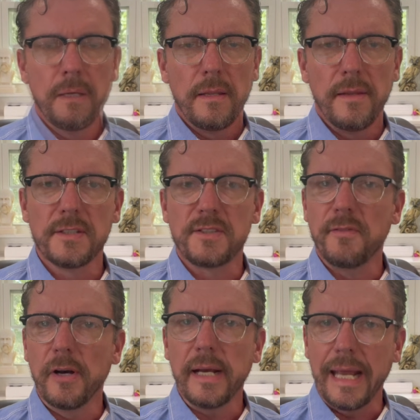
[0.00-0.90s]
This
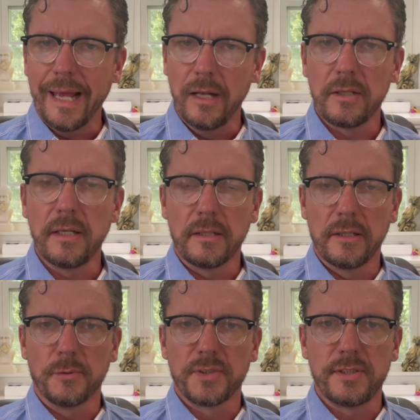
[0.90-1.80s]
very elegant
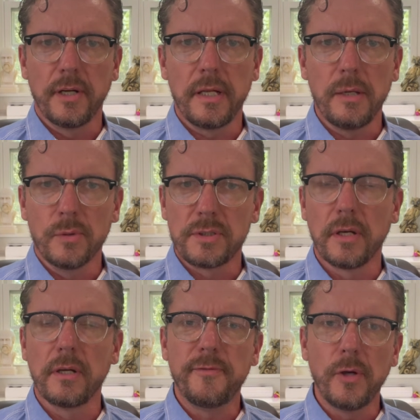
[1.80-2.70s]
little study was
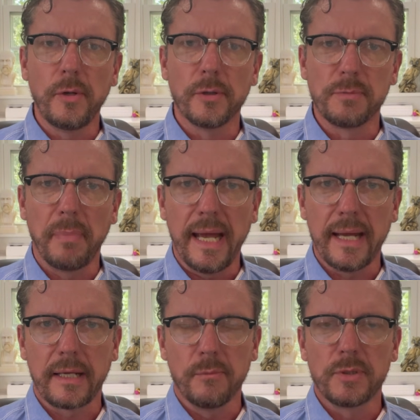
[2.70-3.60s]
done a few years
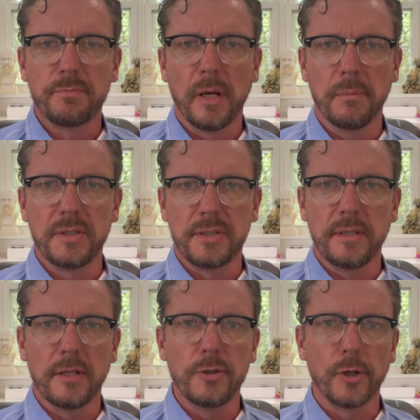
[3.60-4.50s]
back and was published
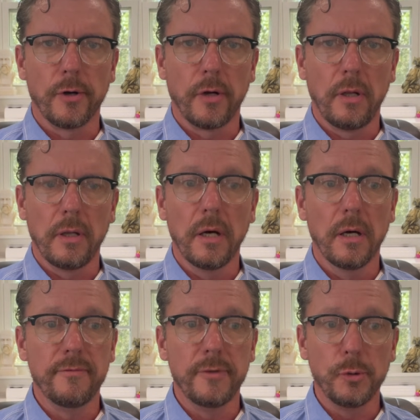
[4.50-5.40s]
in the Journal
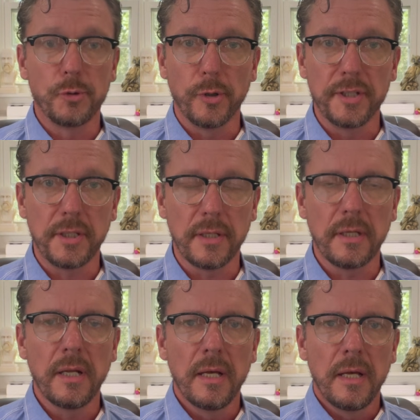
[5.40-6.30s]
of
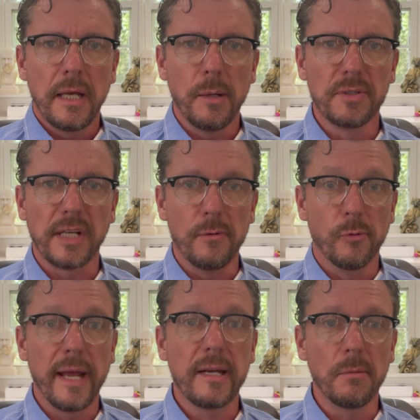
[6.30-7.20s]
Nutrition. It was a
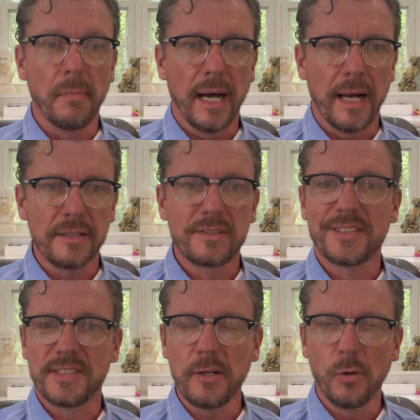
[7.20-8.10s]
randomized,
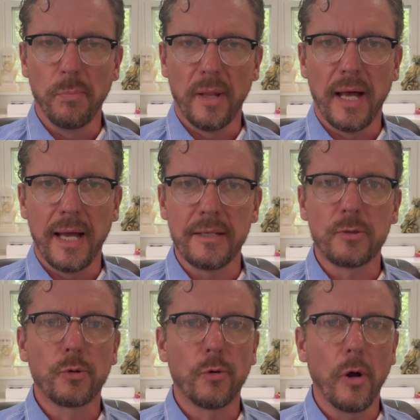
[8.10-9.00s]
single-blind
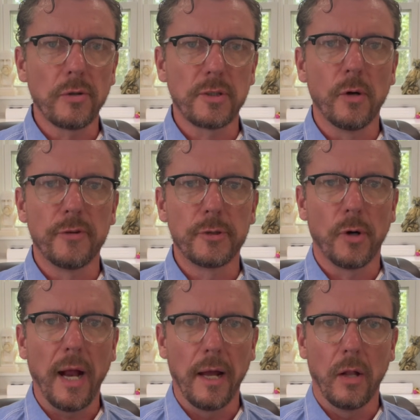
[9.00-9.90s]
crossover
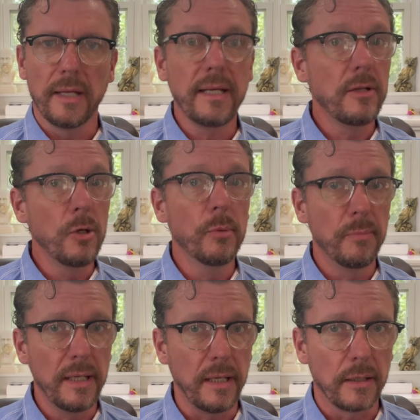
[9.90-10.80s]
trial in human
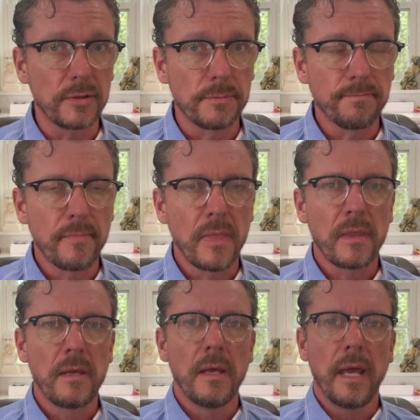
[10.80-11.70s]
beings,
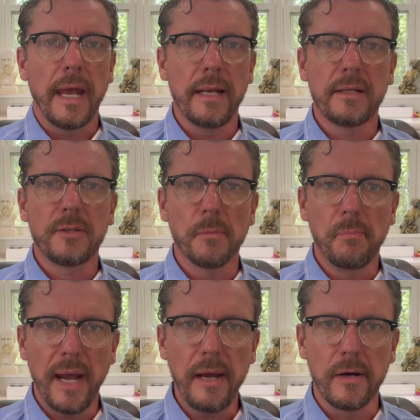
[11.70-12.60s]
and it
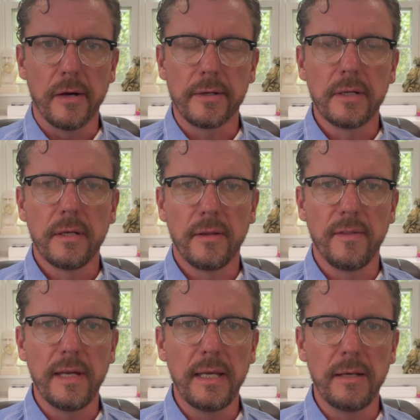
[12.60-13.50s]
compared
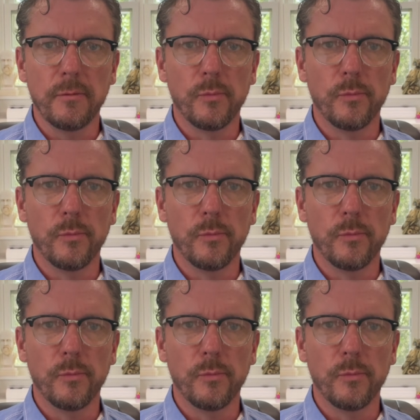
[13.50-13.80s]
the